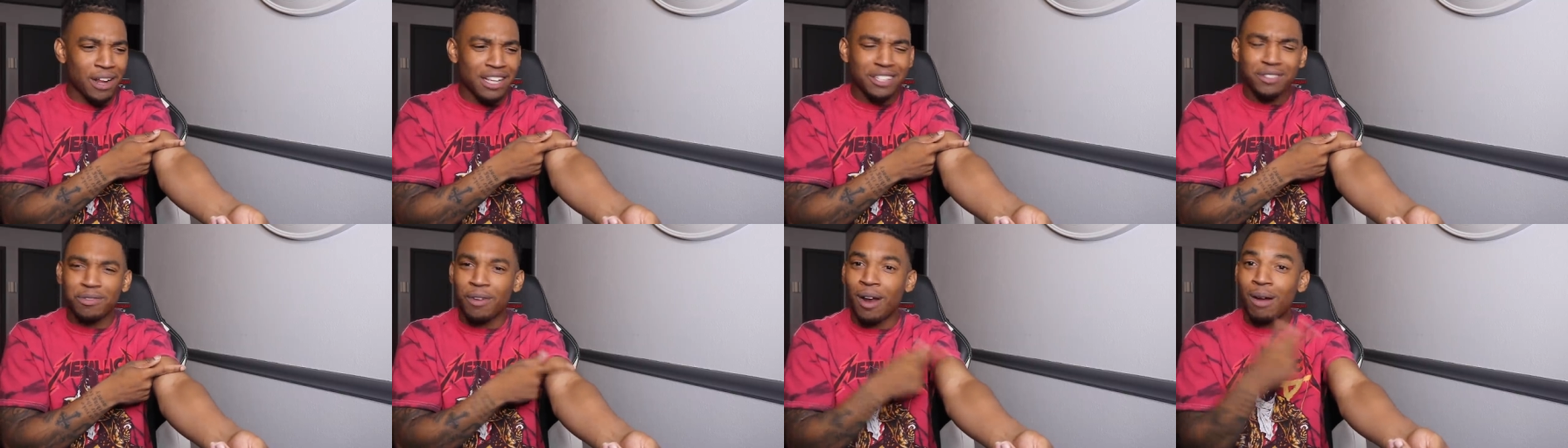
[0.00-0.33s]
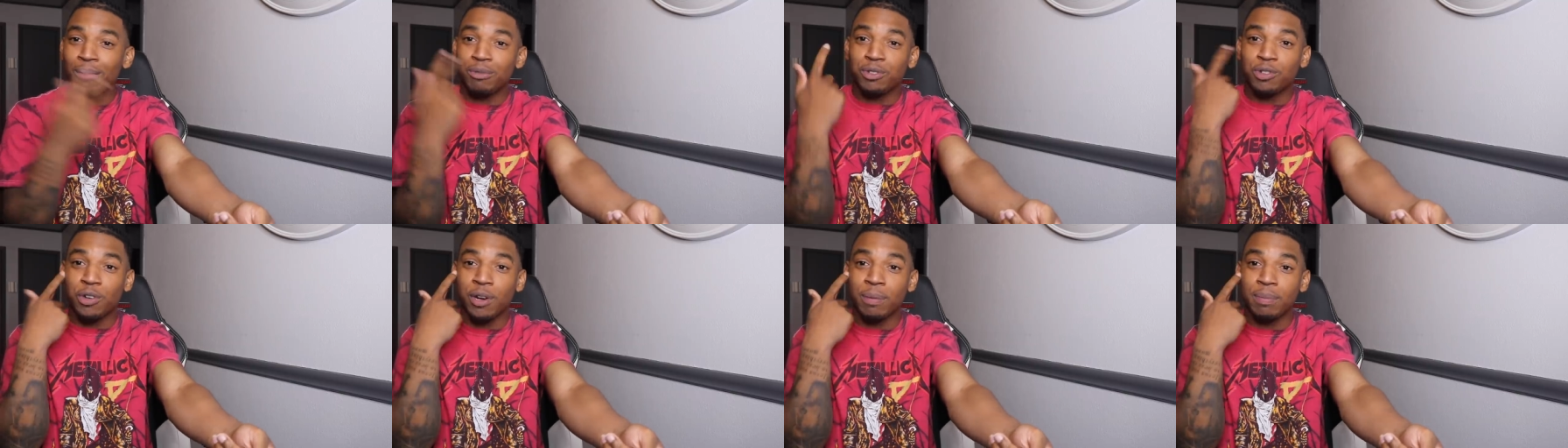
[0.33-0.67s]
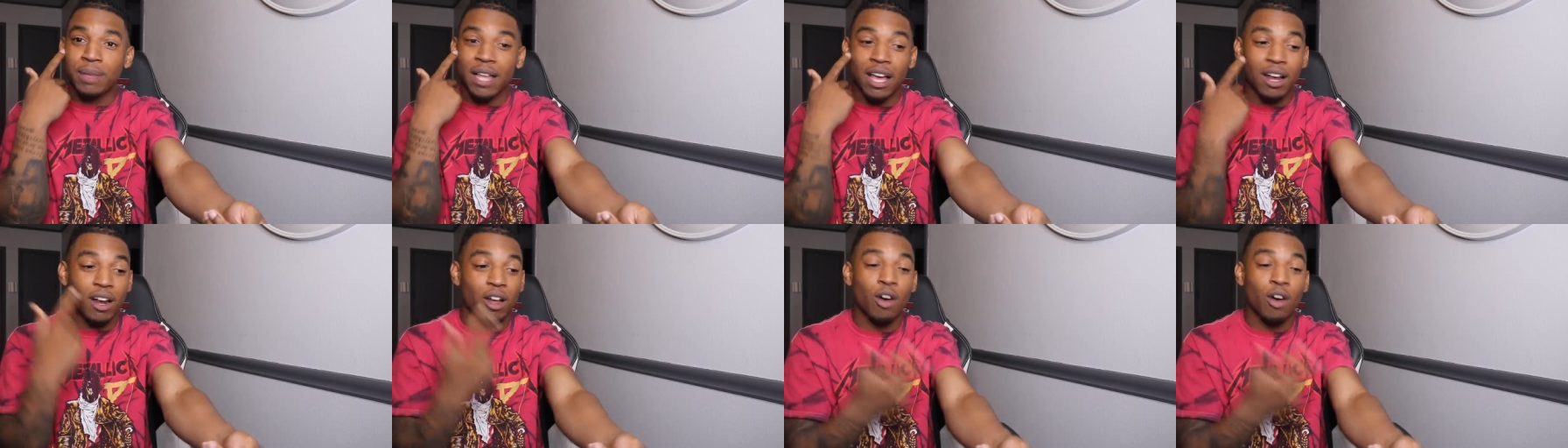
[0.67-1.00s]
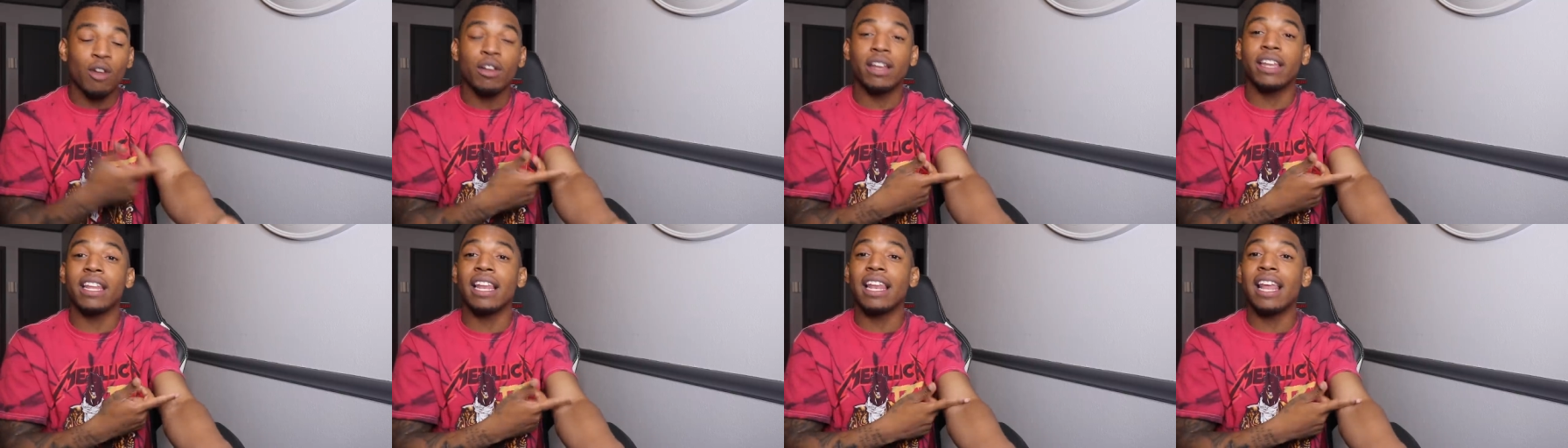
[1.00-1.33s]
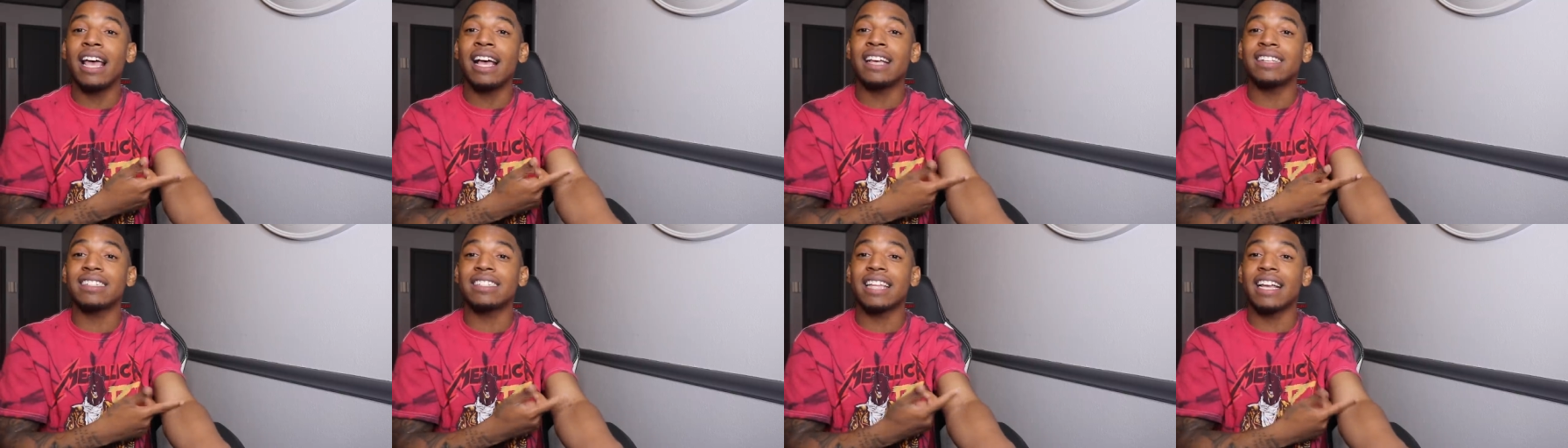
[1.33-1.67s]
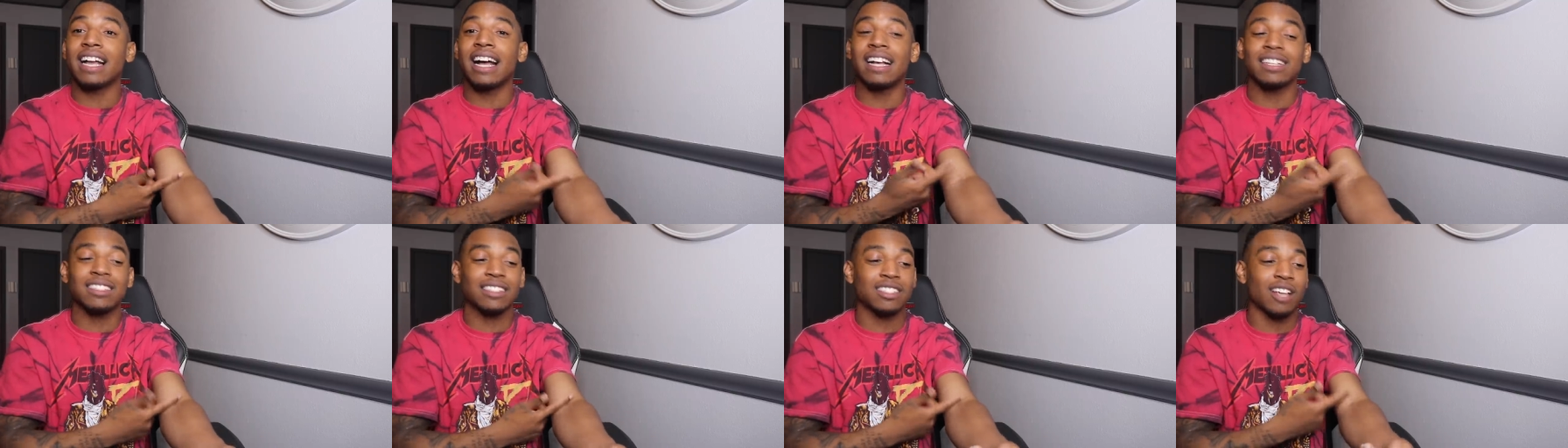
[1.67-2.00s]
That's why I'm tripped out. The last
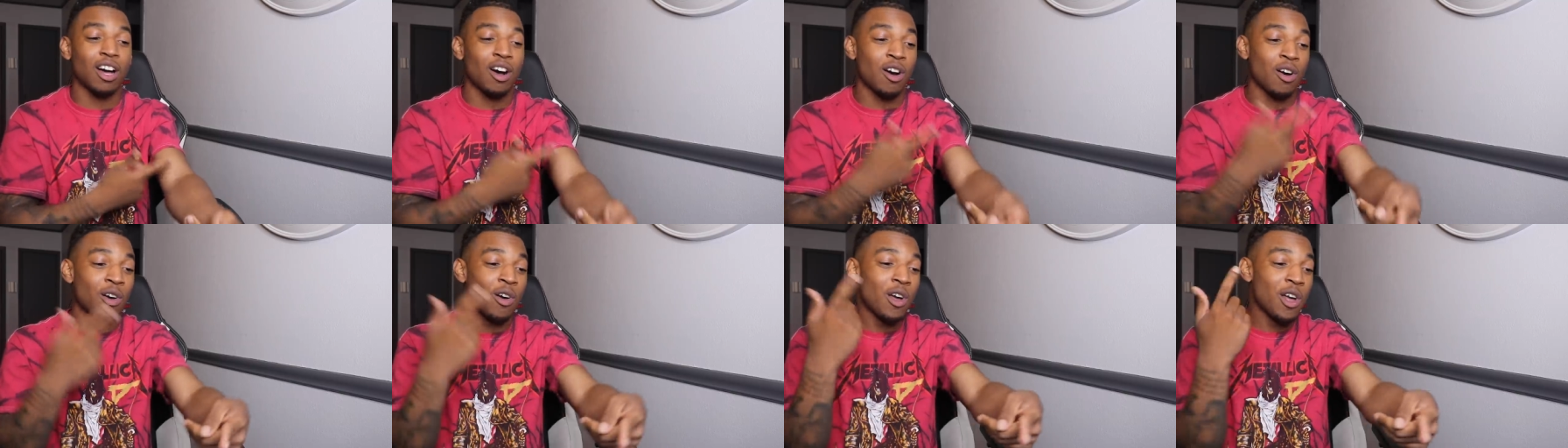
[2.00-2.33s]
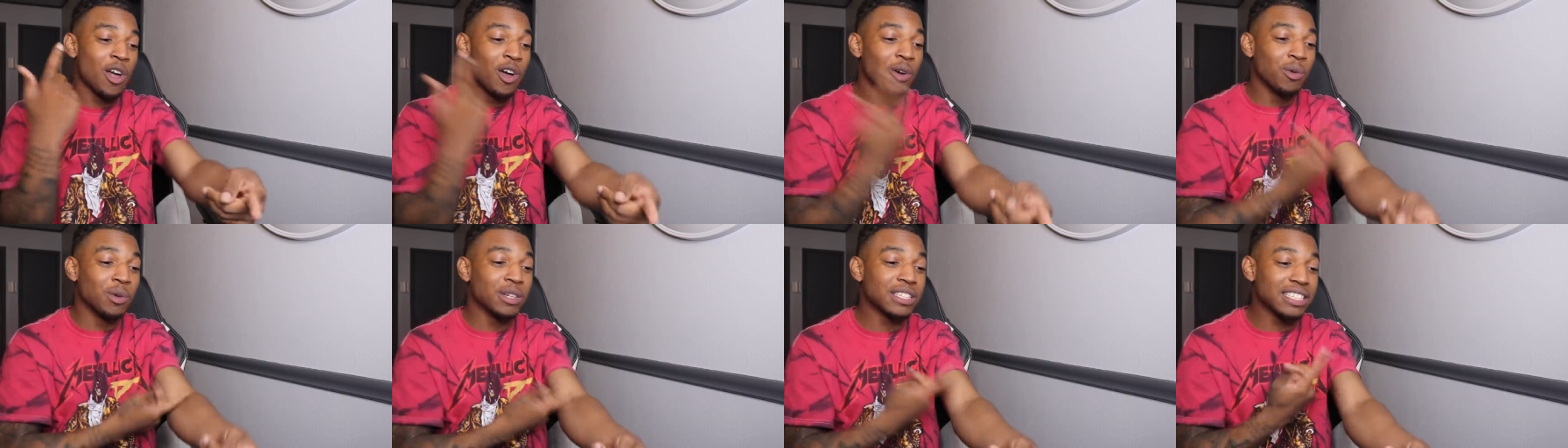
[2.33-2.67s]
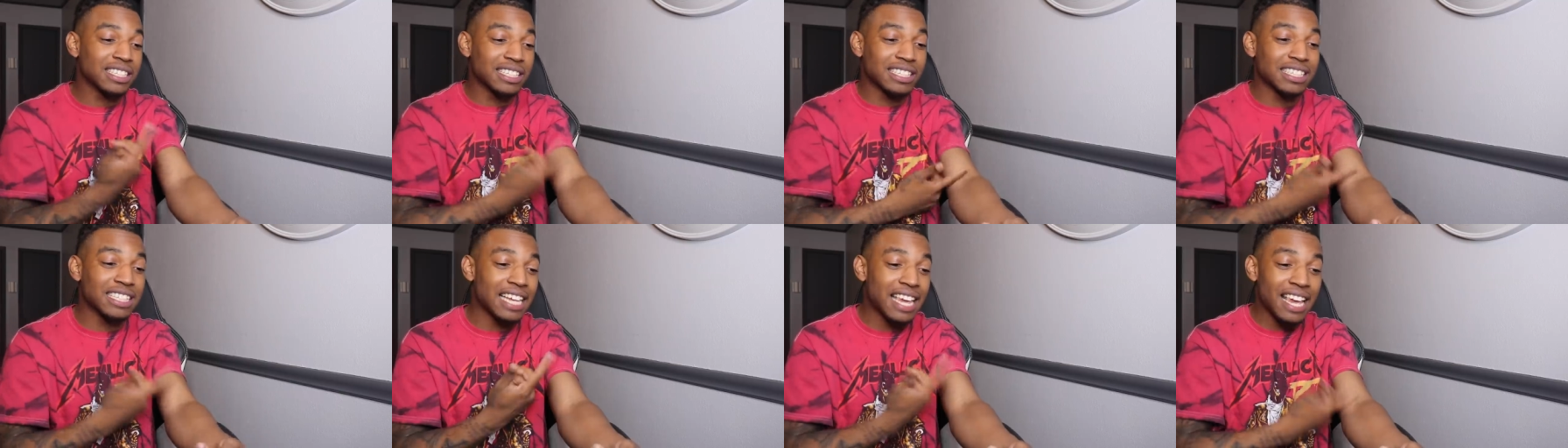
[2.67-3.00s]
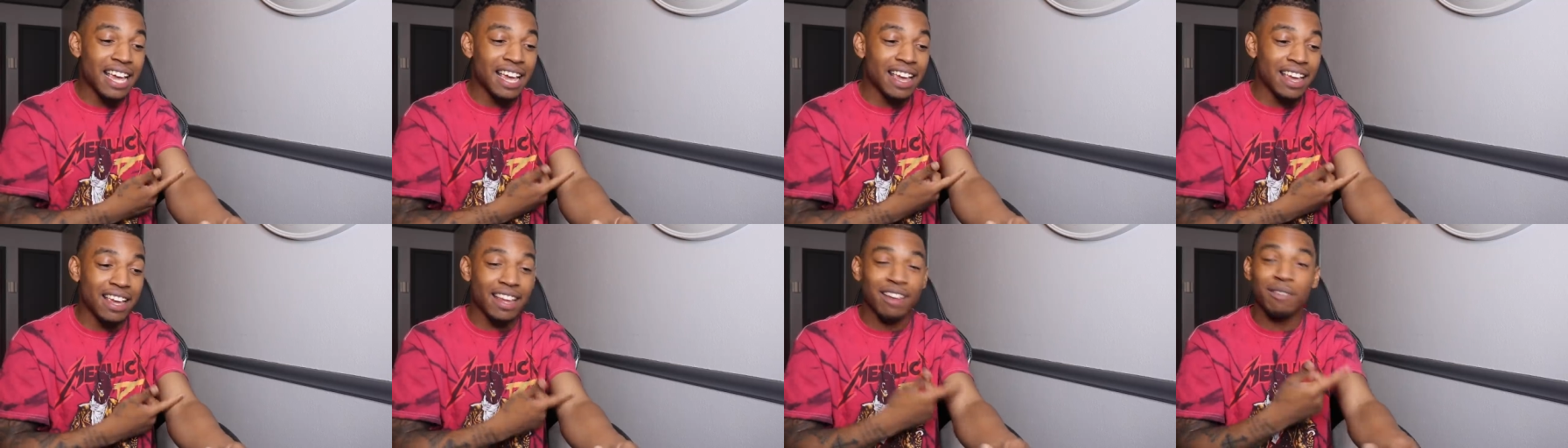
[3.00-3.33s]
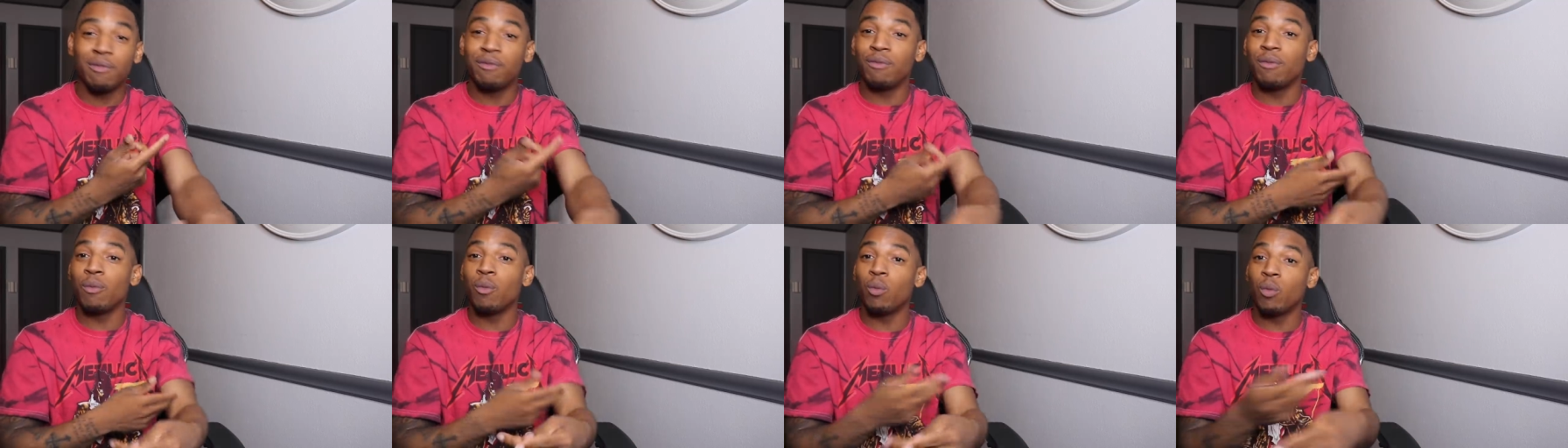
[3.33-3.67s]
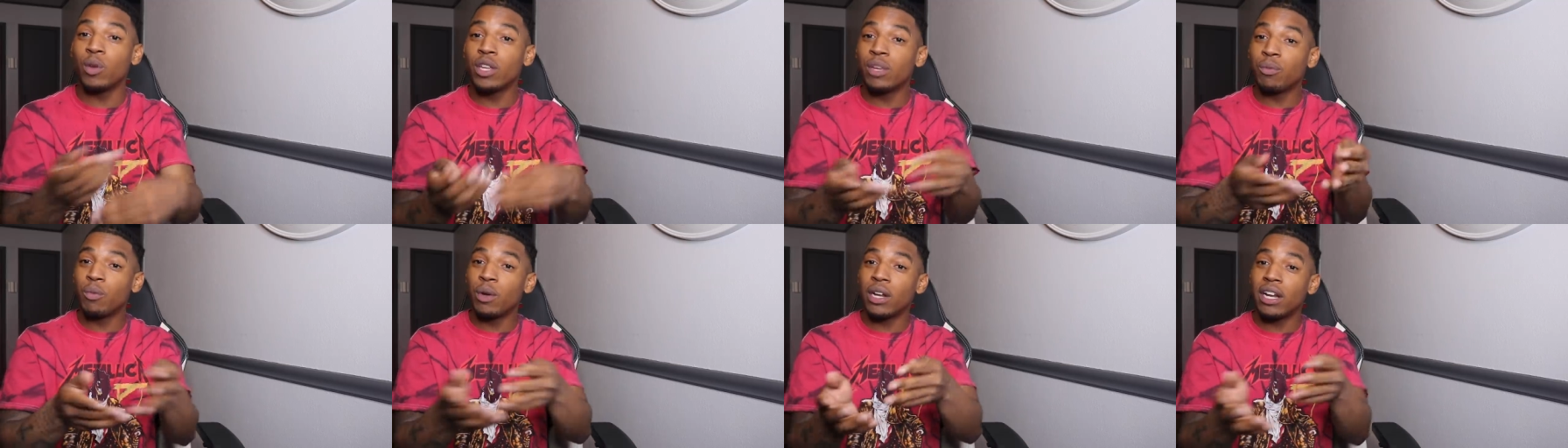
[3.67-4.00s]
thing I saw was Cid
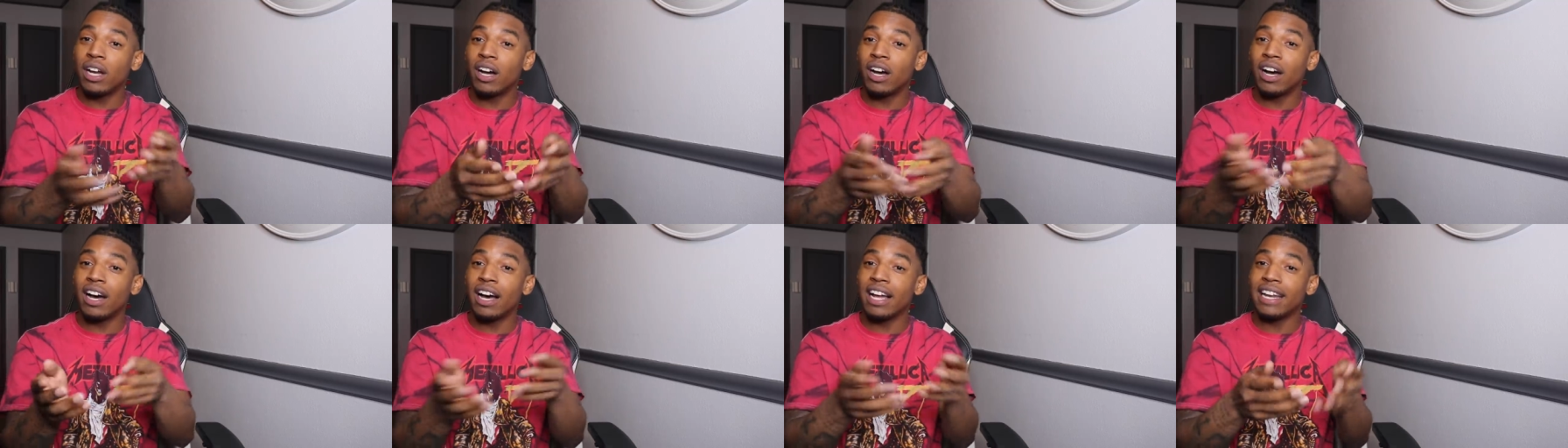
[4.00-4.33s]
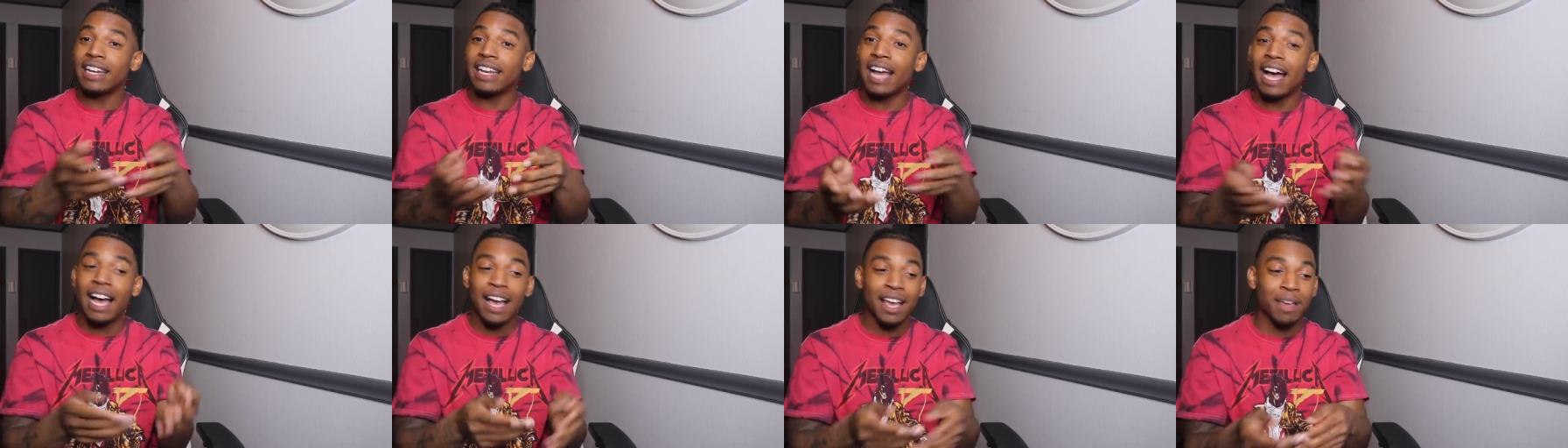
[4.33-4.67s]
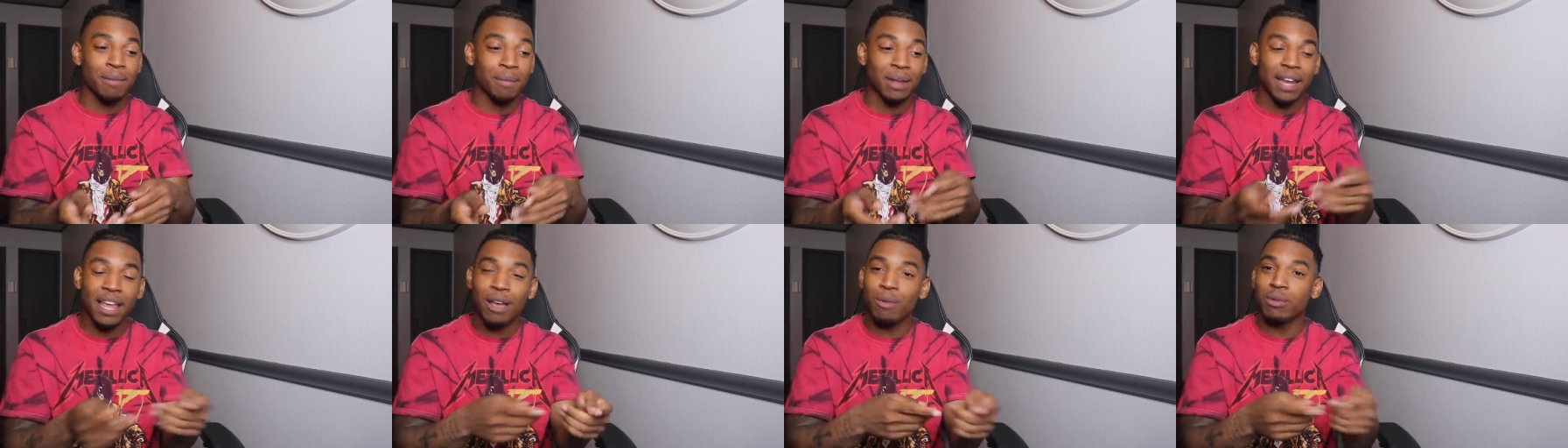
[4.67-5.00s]
with Diamond.